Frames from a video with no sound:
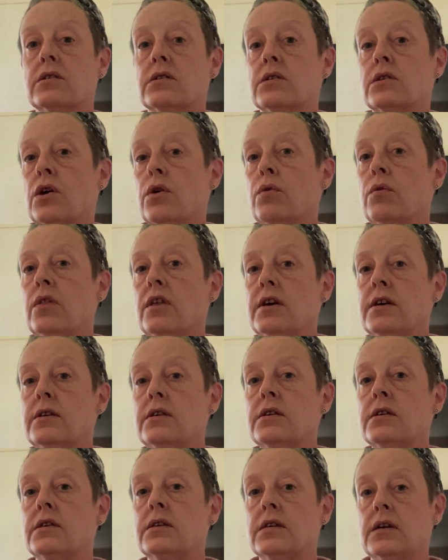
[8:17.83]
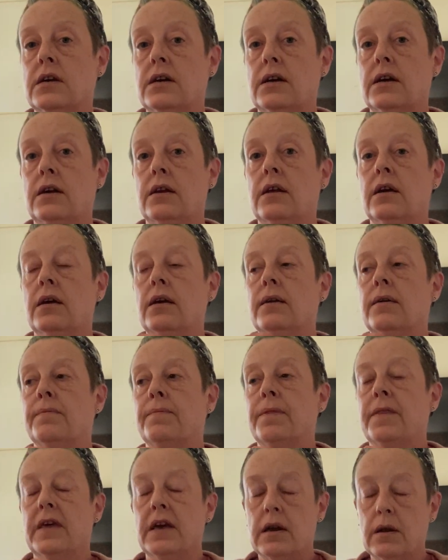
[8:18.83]
sow this seed
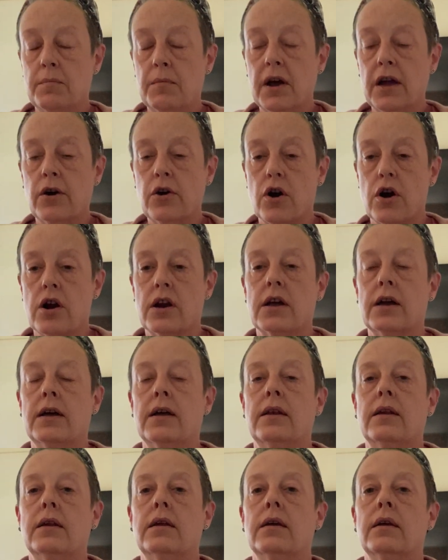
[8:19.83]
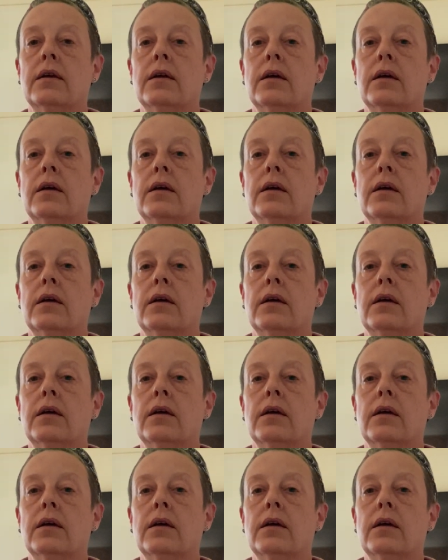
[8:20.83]
in my garden